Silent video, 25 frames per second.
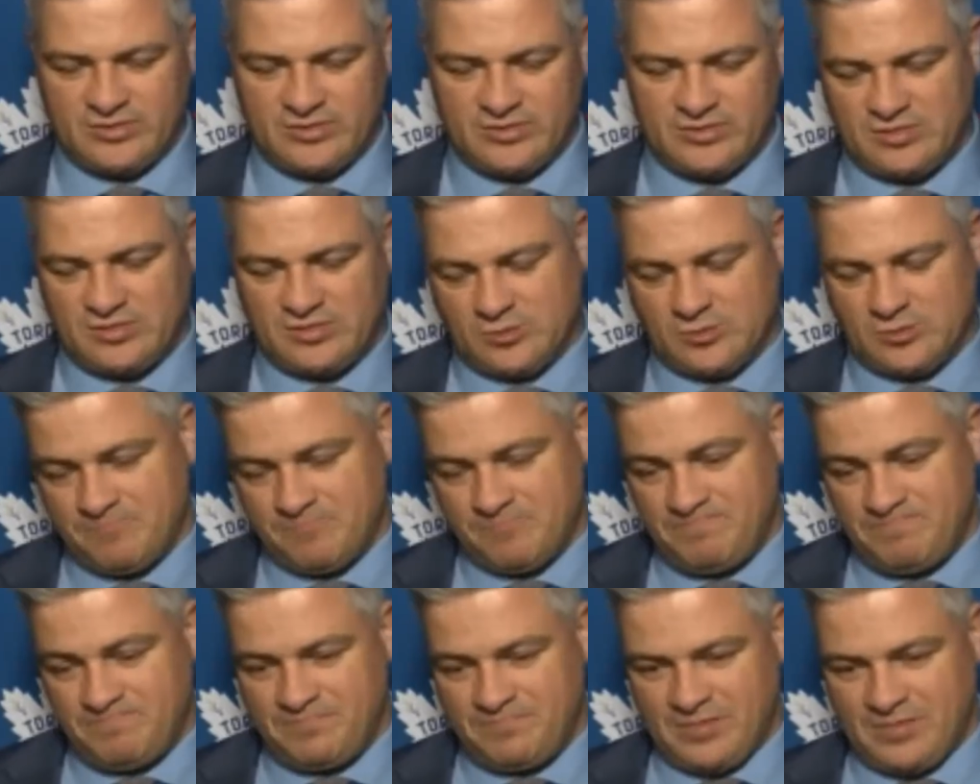So,
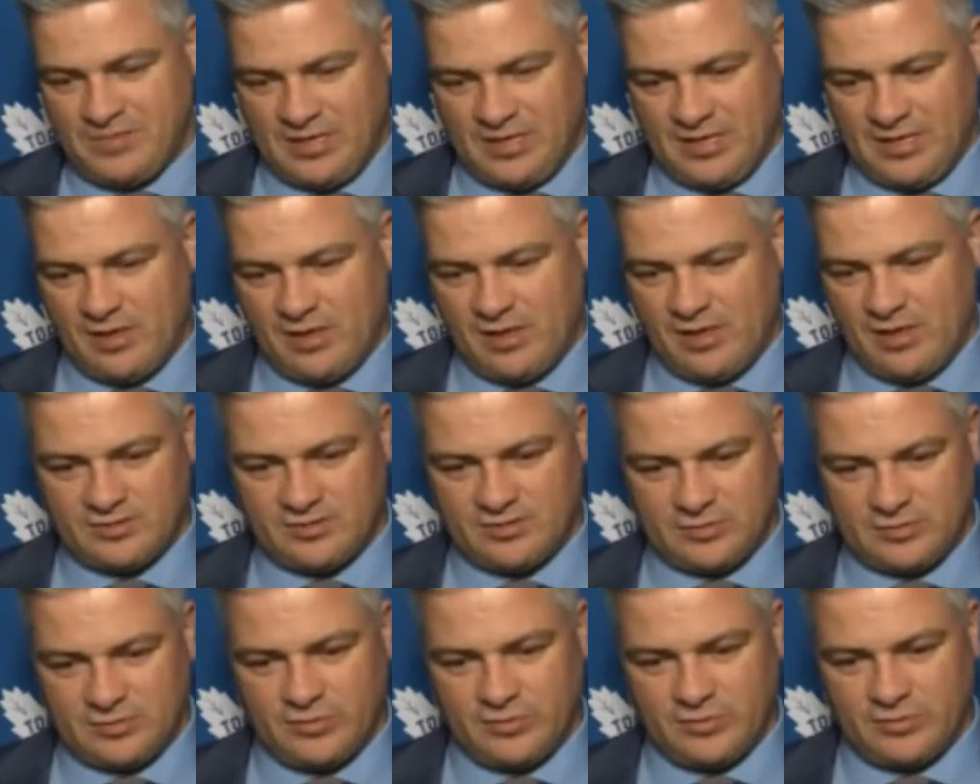
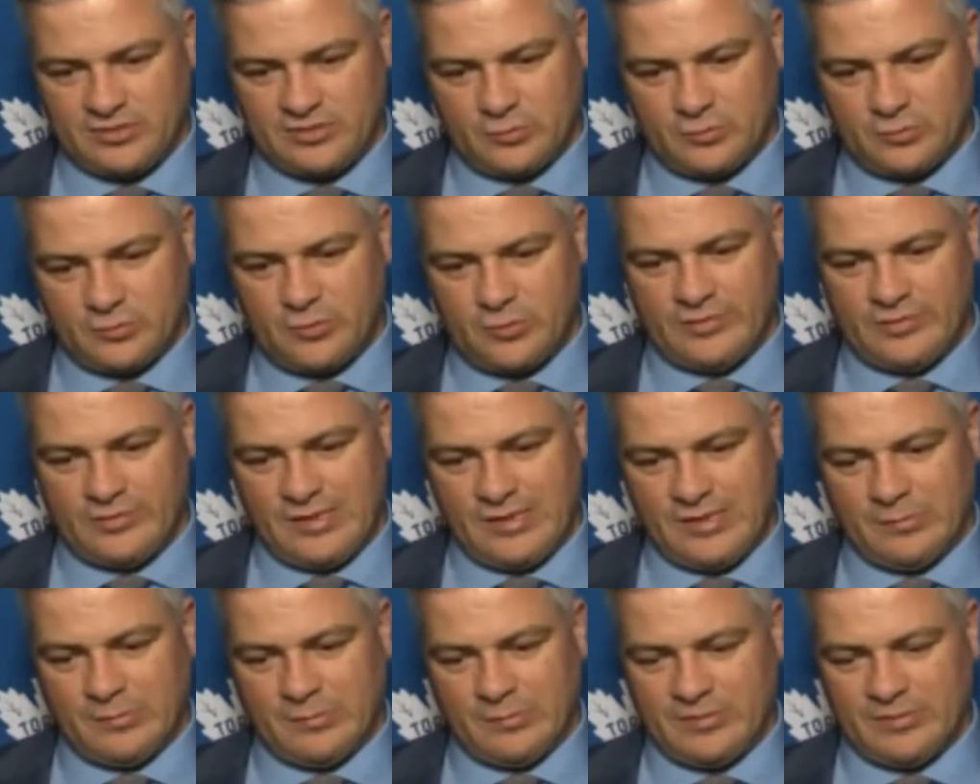Austin plays a role in
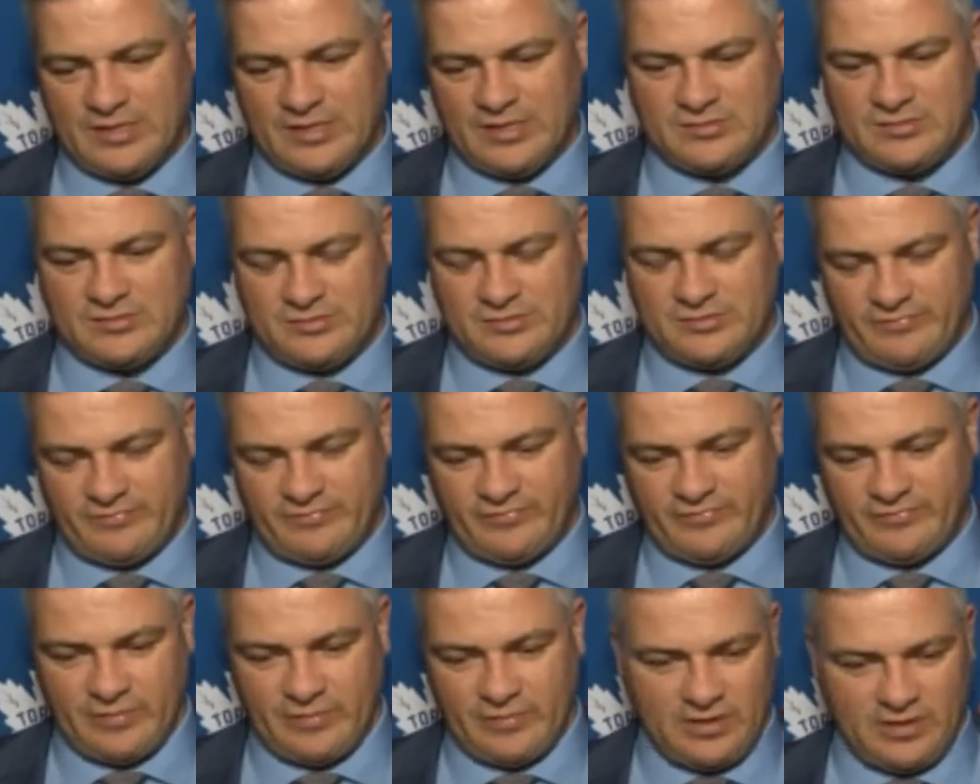that, but that's, for
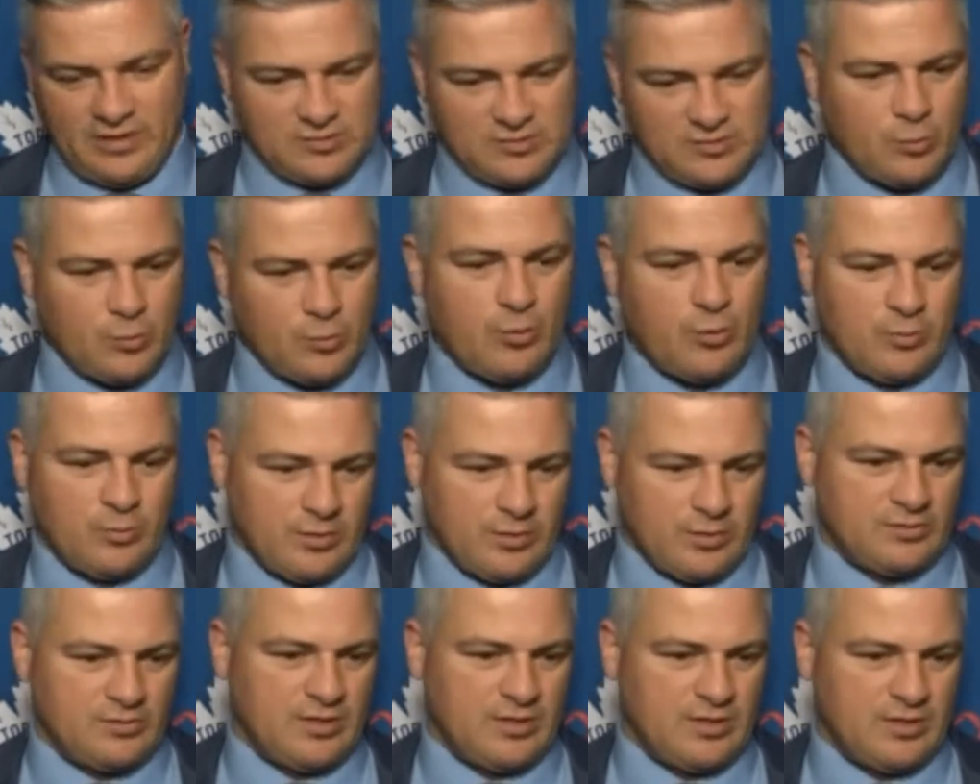me, is more
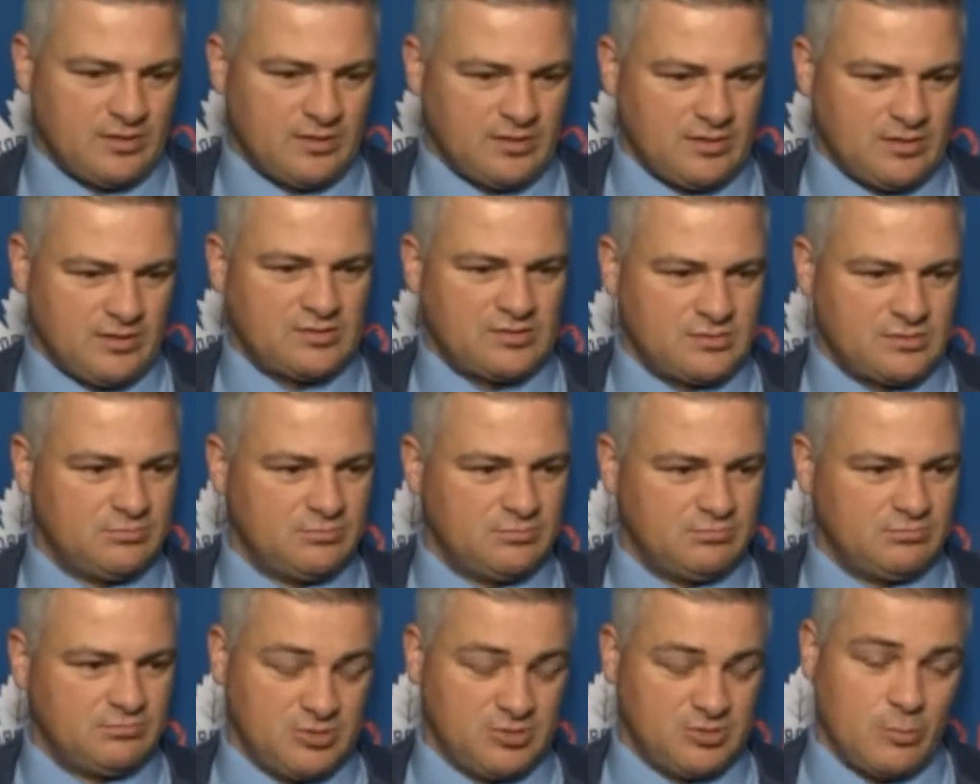about getting us
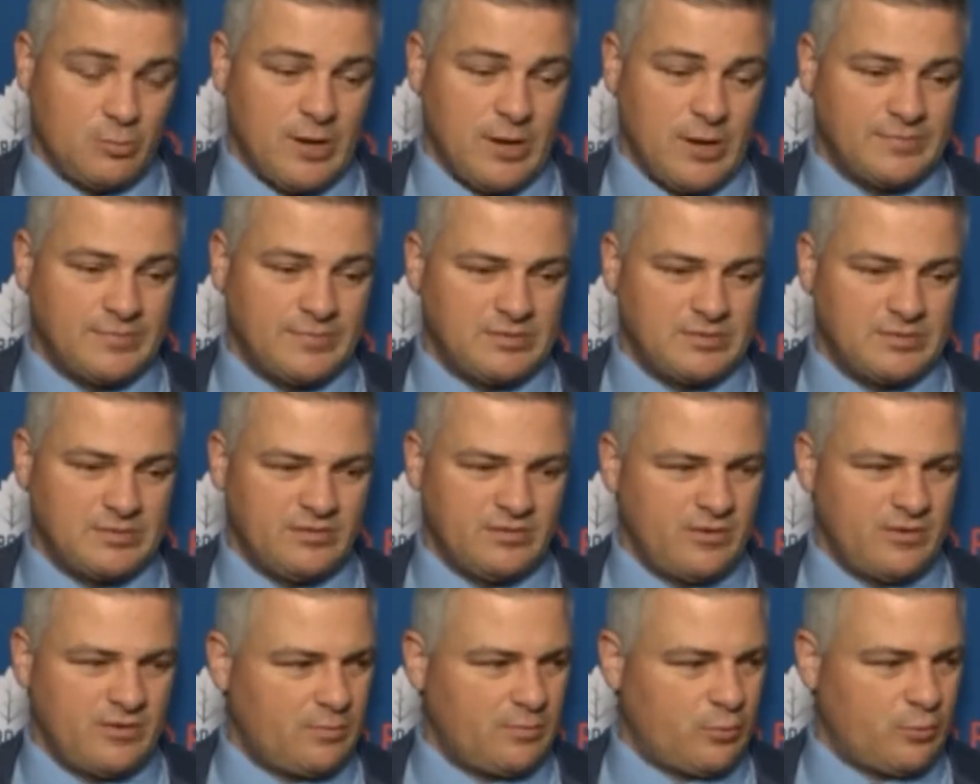some reps in a
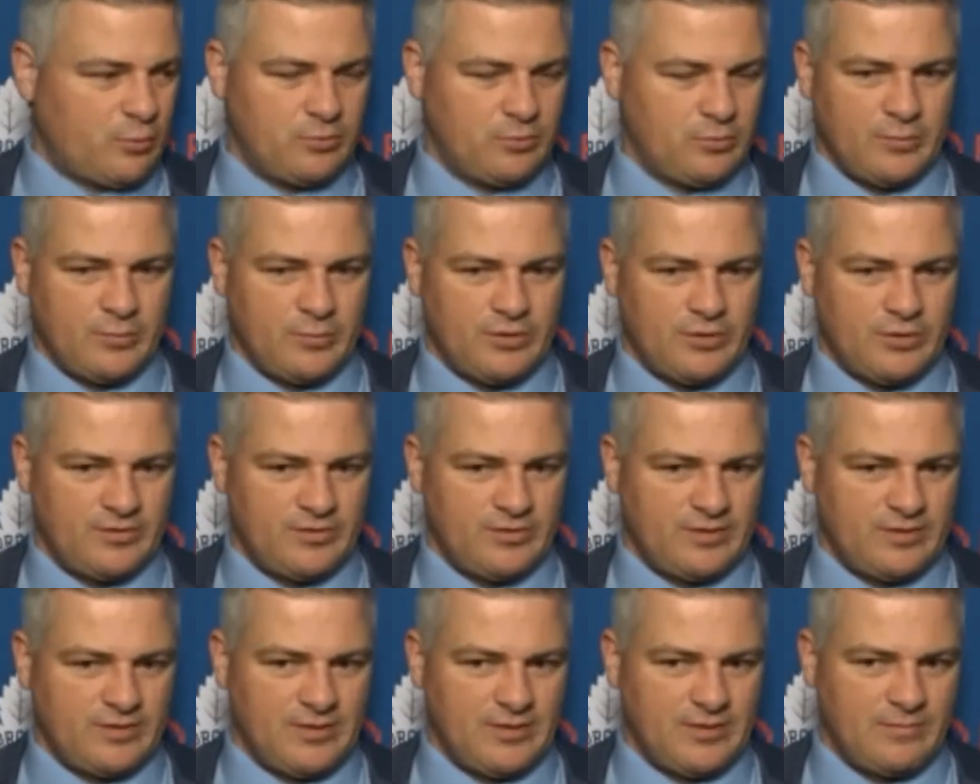very important part of the
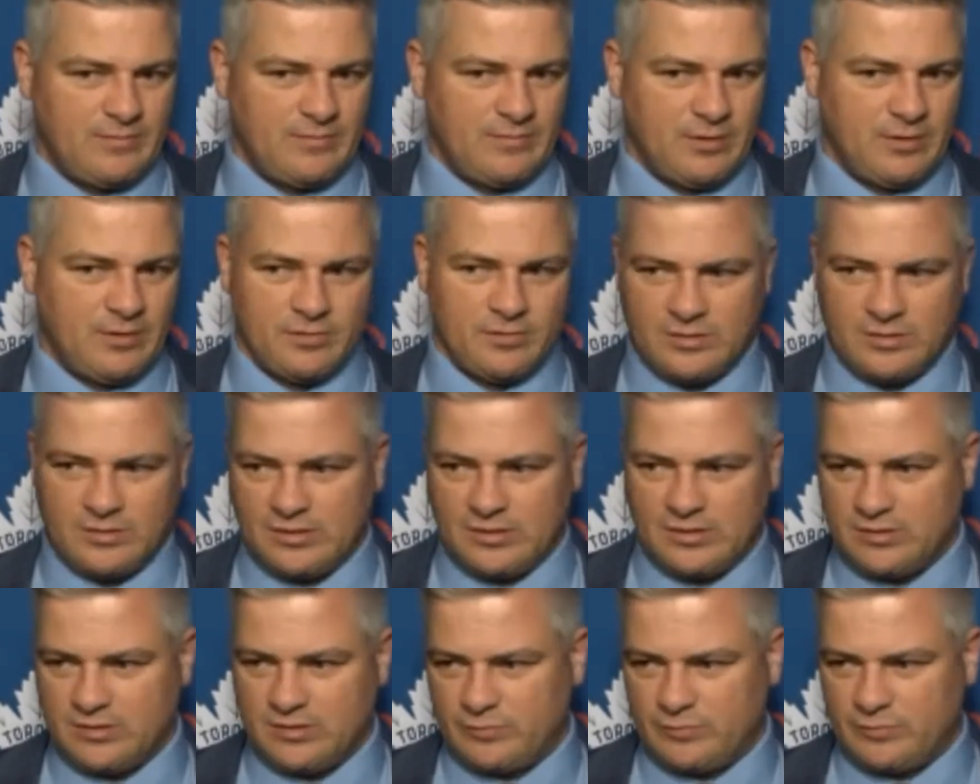game here
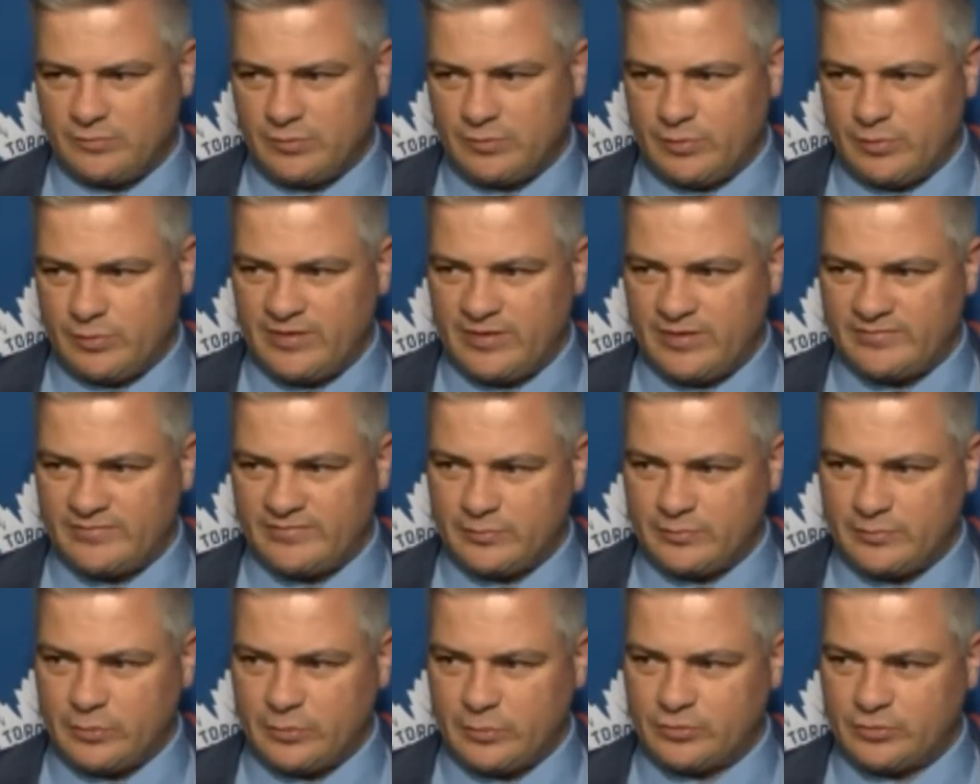with playoffs
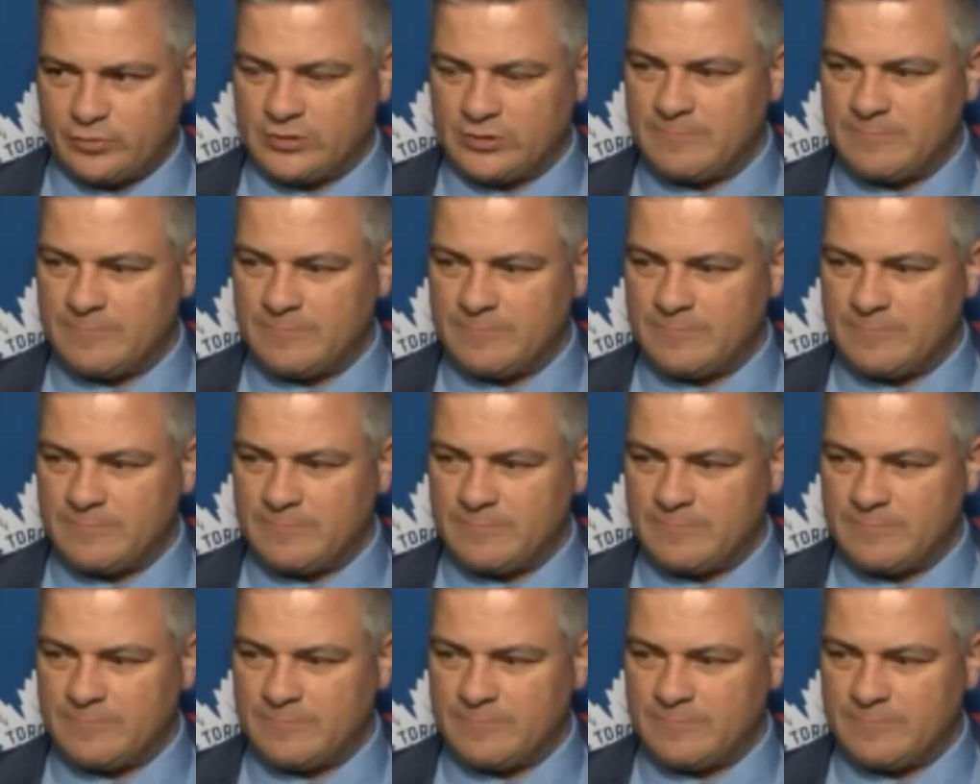approaching.